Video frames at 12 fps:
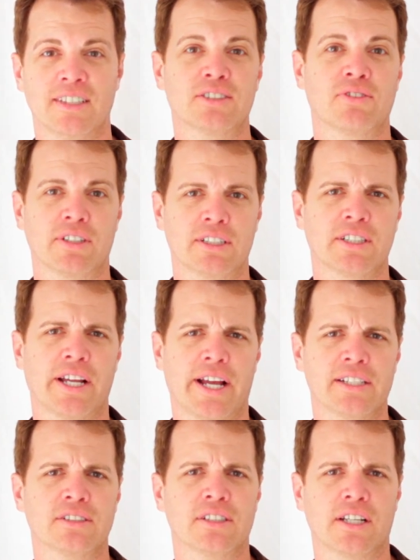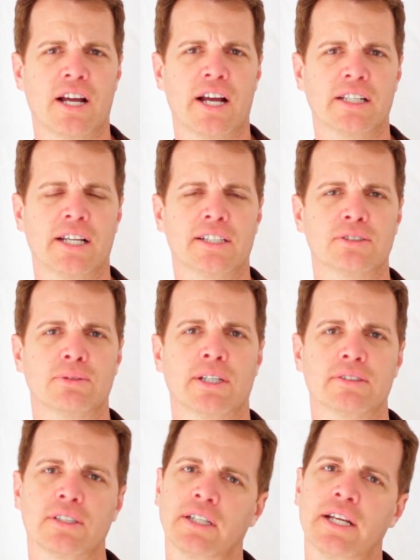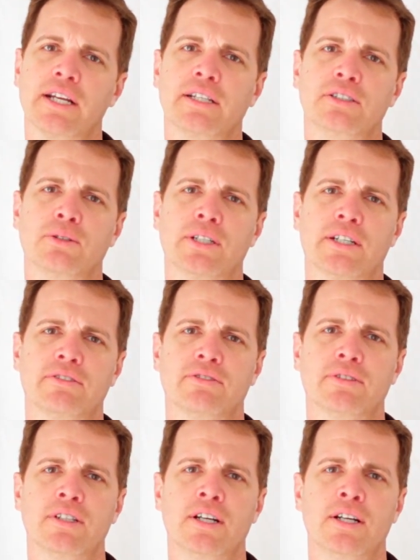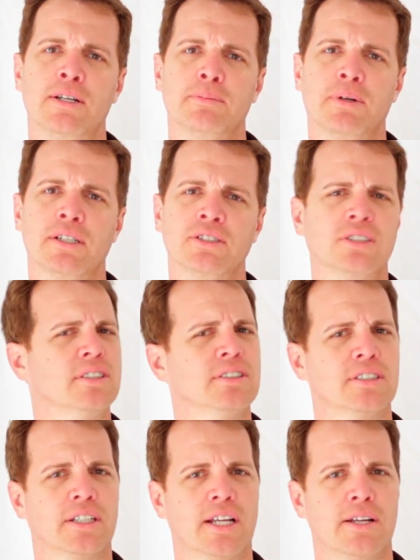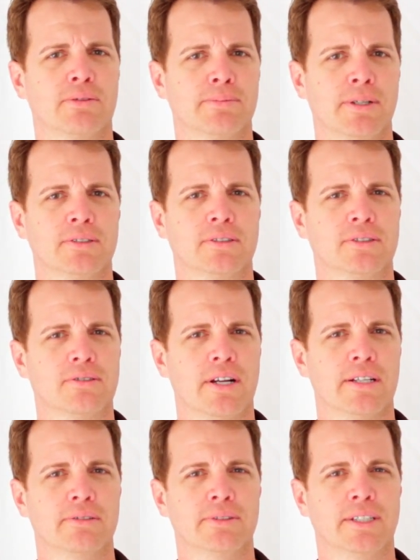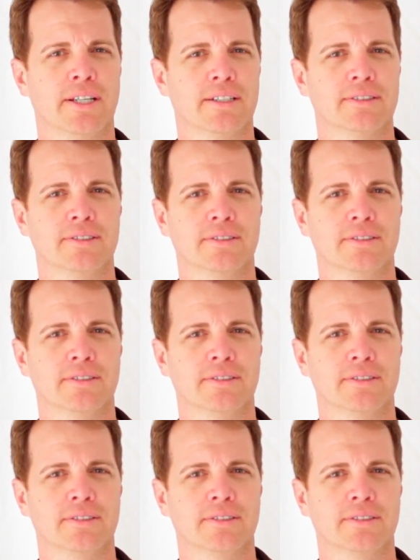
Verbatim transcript: That's fun because I asked a guy last week. I was like, "Hey, do you want to have brunch?" And he's like, "Hey, we're both straight. We can't